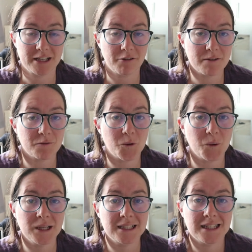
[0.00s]

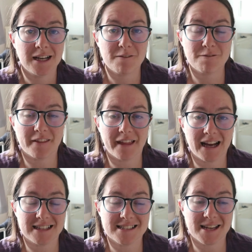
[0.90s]
grateful for
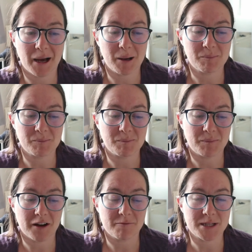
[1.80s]
that.
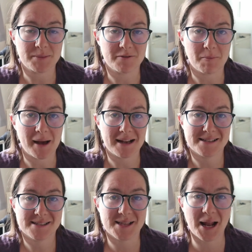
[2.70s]
I've been a bit of a
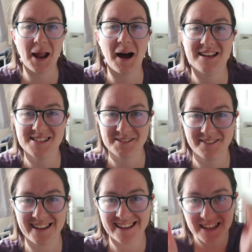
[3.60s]
mess.
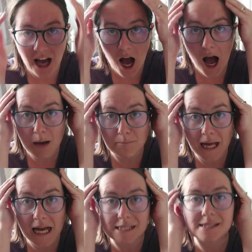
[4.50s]
Sweet heart
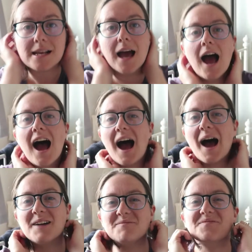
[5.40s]
mess.
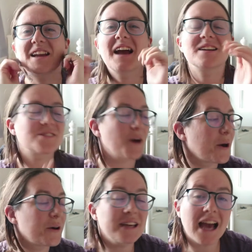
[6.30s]
So
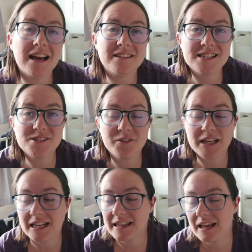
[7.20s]
yeah, there's not really
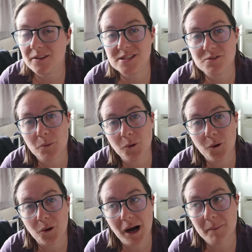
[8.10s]
anything else to
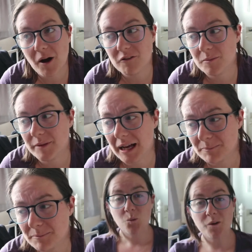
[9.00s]
report apart from that.
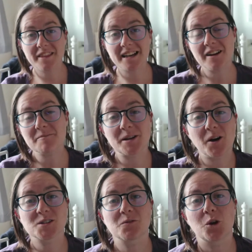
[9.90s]
One thing I've been
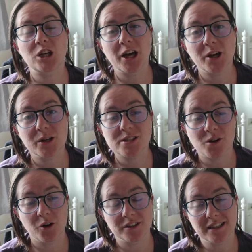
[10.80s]
asked for loads
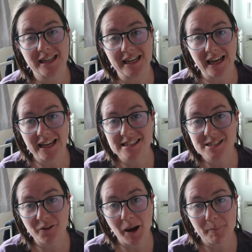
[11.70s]
on the
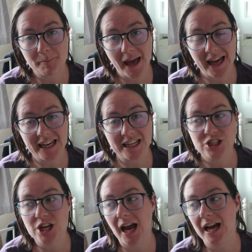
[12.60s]
Instagram
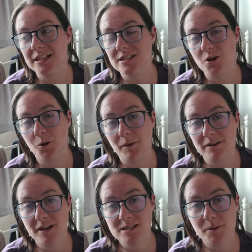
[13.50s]
page and on my
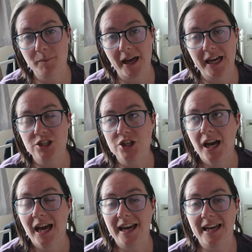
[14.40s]
Facebook page
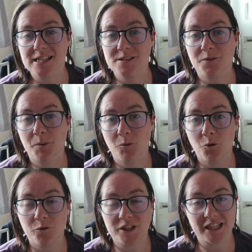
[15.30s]
is for
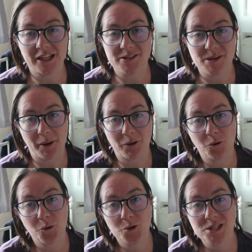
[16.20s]
more videos about the
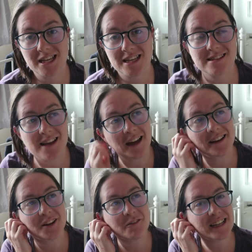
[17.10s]
horses, and I
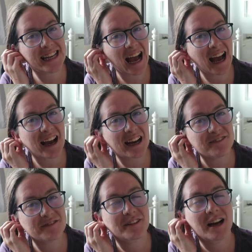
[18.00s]
don't really
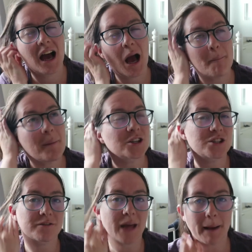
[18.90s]
have much
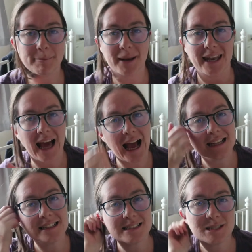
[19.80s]
of that
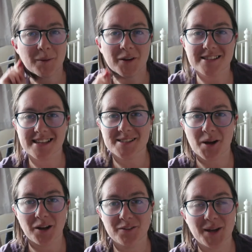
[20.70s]
planned because that's
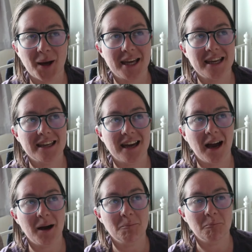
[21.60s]
kind of like
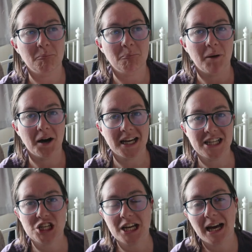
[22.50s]
my
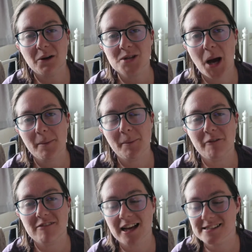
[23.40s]
chill out time, my
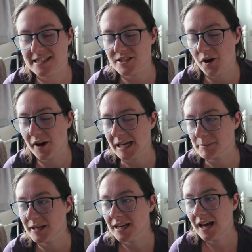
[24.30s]
relaxing
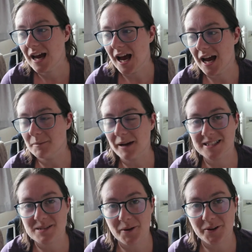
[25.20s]
time, and
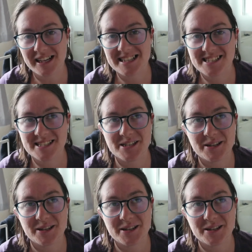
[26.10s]
to be honest,